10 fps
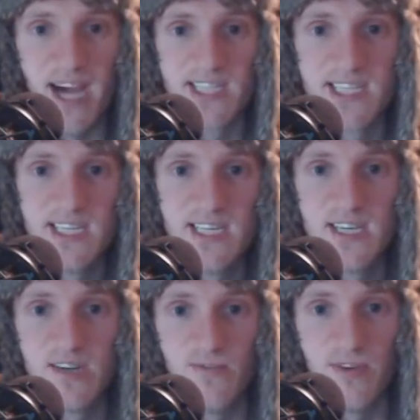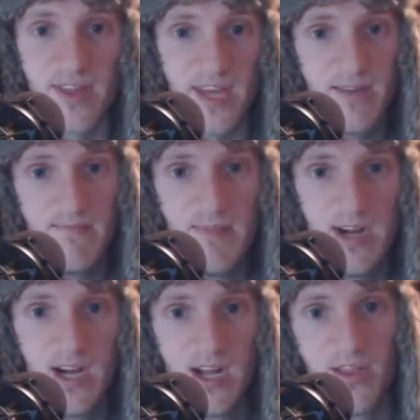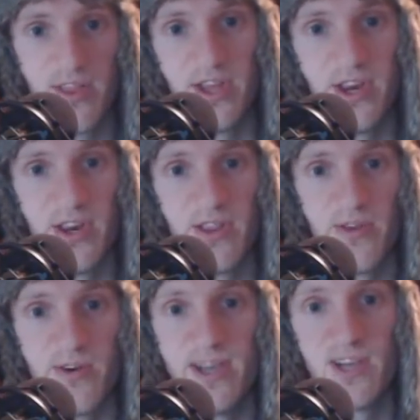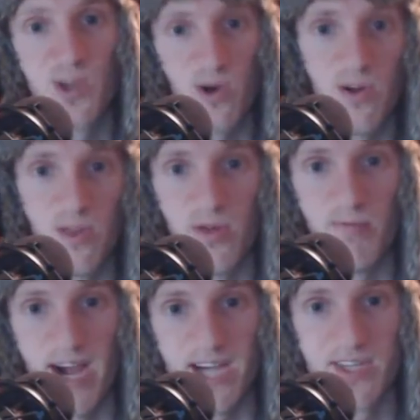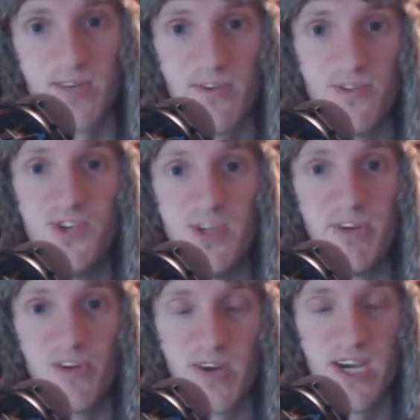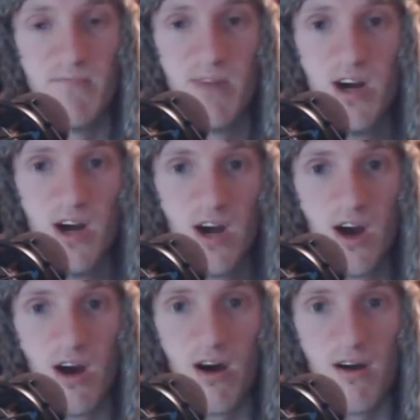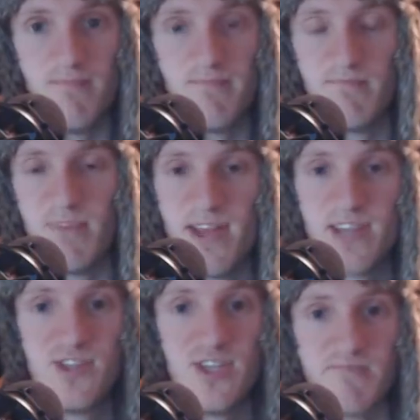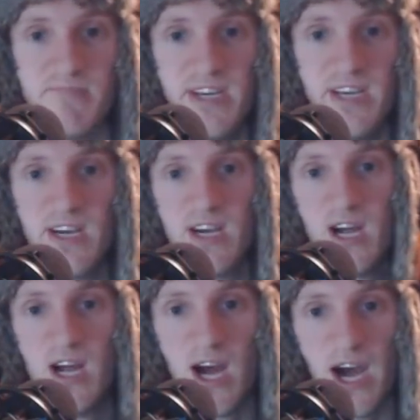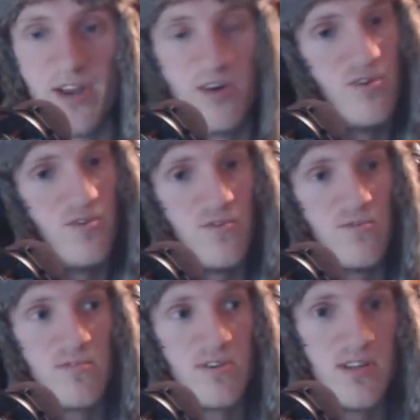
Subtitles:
the basket with him than their eggs all in the basket with Jimmy Graham. But that's just me. I know